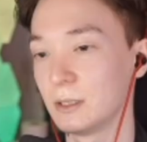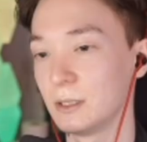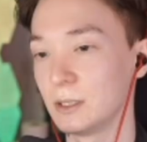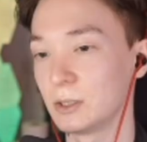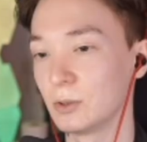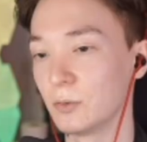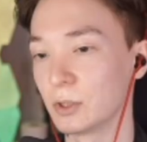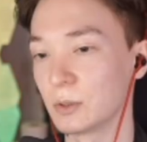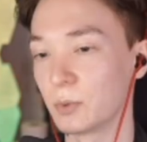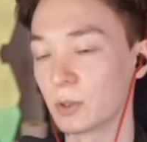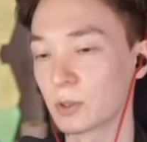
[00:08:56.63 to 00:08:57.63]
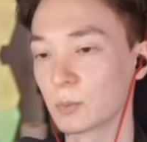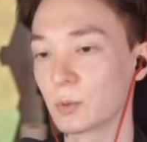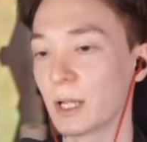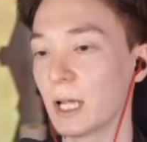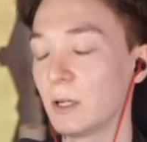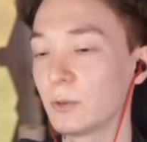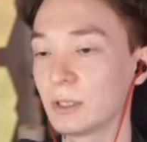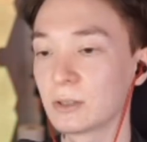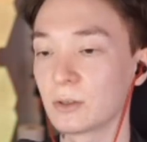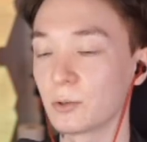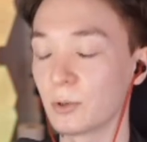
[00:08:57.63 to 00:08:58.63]
is good versus broad comps when everyone is
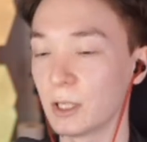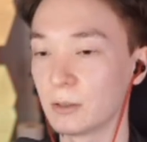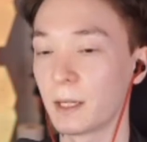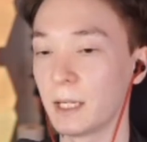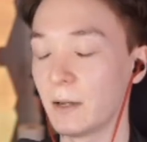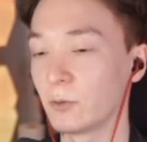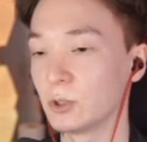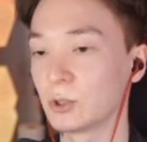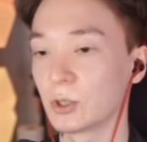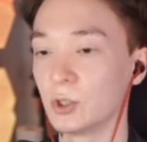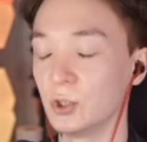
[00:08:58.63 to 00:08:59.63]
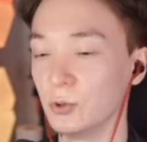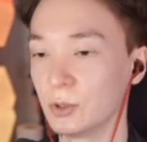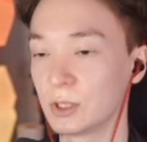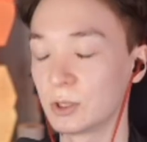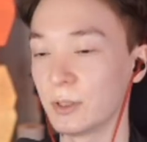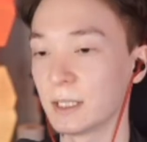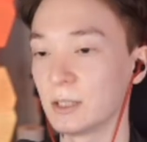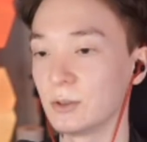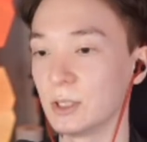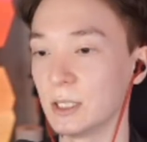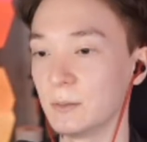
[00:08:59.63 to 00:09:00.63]
on the ground and everyone's just going to shoot straight at
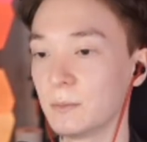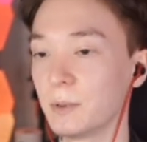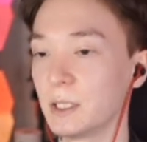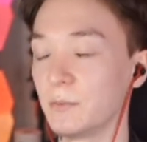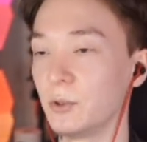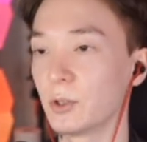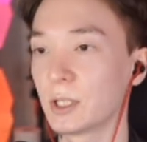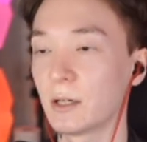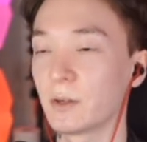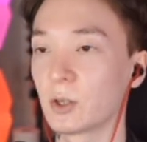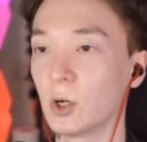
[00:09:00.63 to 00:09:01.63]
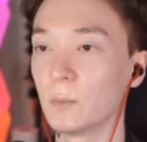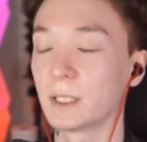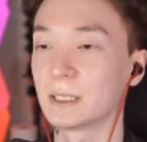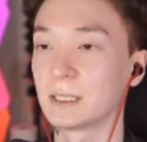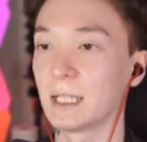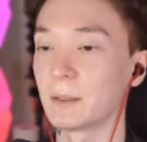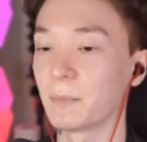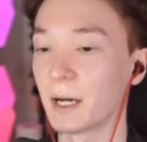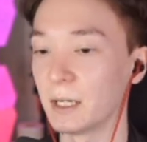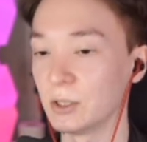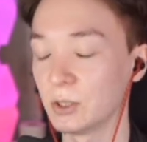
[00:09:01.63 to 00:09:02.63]
your team. But if you don't have a comp that's standing
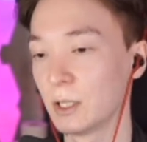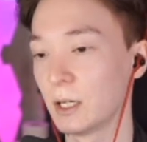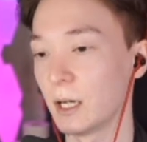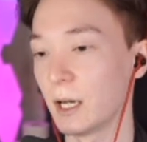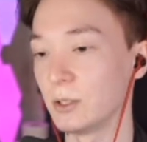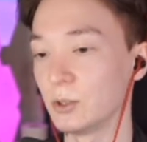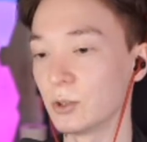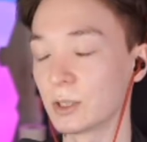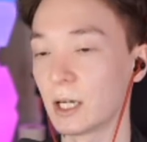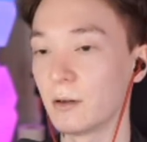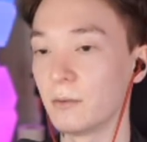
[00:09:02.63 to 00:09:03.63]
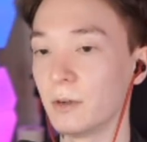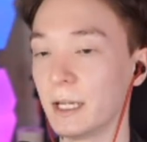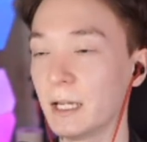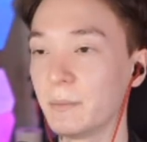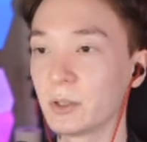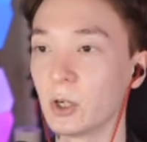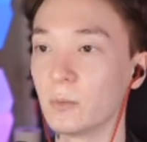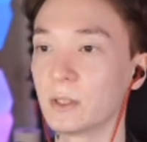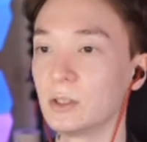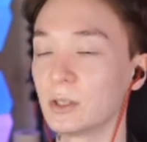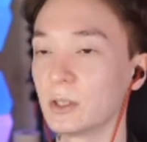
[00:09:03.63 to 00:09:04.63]
behind you and you don't have an enemy comp that you're going to